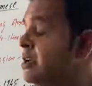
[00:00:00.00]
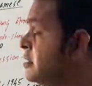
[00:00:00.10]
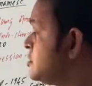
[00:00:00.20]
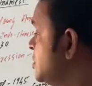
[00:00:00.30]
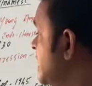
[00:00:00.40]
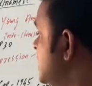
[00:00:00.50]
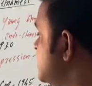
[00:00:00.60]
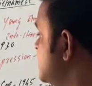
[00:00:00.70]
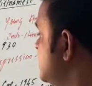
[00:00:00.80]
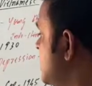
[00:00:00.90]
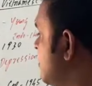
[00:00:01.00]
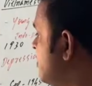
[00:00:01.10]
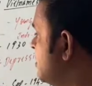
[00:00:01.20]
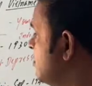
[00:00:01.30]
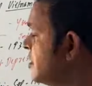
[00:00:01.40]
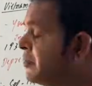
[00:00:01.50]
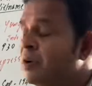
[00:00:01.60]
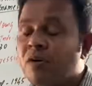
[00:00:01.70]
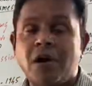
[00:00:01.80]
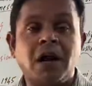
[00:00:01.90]
So that is in one what
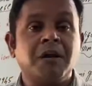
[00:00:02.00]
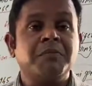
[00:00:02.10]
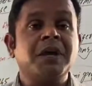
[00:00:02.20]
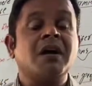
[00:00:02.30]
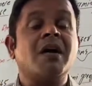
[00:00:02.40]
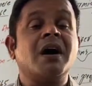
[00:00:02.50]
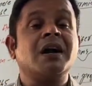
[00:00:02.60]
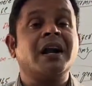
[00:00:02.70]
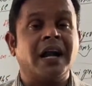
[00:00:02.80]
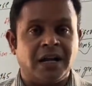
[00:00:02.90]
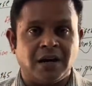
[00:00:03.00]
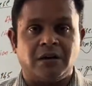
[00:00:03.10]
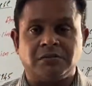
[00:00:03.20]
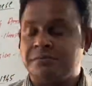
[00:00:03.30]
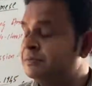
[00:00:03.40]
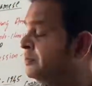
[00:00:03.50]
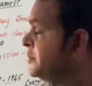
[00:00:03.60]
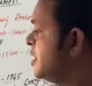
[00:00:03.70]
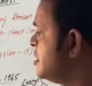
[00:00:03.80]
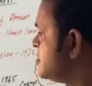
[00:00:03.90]
we call Mekong Delta.
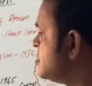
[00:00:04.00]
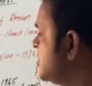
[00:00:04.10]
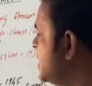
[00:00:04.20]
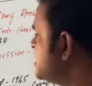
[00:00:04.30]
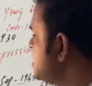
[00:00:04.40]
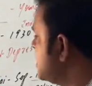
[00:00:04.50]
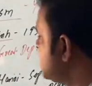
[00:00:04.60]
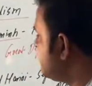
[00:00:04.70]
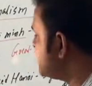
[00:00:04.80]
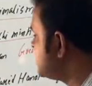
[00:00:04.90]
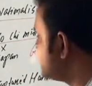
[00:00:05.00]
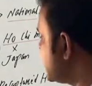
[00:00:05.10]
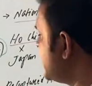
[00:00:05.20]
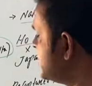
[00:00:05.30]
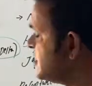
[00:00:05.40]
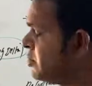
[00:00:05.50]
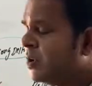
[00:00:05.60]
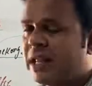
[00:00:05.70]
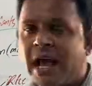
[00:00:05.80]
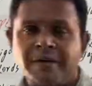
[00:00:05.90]
So that is the first strategy
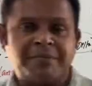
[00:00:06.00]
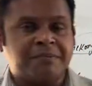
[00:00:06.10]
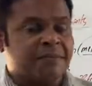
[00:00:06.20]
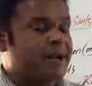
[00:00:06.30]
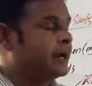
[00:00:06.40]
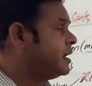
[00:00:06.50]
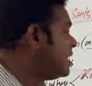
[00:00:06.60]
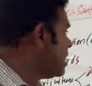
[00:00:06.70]
what they have been made.